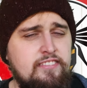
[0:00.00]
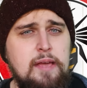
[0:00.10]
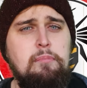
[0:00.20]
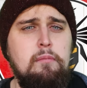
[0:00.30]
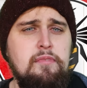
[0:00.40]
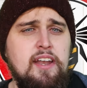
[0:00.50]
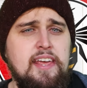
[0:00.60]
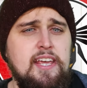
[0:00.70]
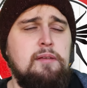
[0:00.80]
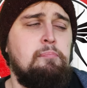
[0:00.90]
near bottom of the
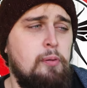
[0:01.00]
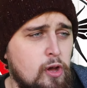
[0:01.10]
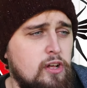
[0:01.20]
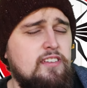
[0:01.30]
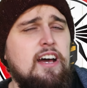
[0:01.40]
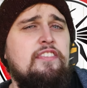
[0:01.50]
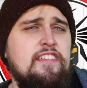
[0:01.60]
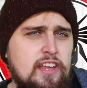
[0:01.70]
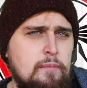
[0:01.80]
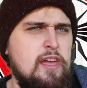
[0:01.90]
league, but I
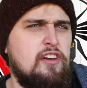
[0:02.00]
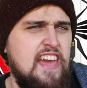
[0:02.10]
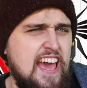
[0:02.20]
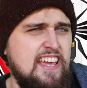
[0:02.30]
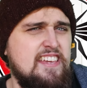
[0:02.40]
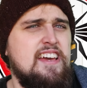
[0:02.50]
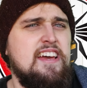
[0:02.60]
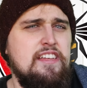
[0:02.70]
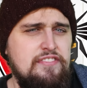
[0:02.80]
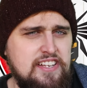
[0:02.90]
think they'll be okay
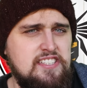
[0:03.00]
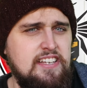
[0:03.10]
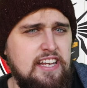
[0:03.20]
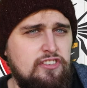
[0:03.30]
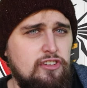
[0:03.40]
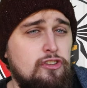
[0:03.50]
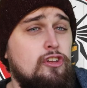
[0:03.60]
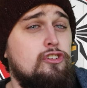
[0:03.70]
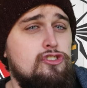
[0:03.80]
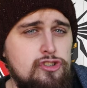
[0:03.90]
this
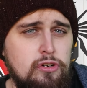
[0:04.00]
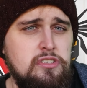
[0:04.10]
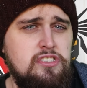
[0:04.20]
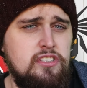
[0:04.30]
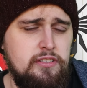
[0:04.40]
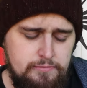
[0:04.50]
season. Just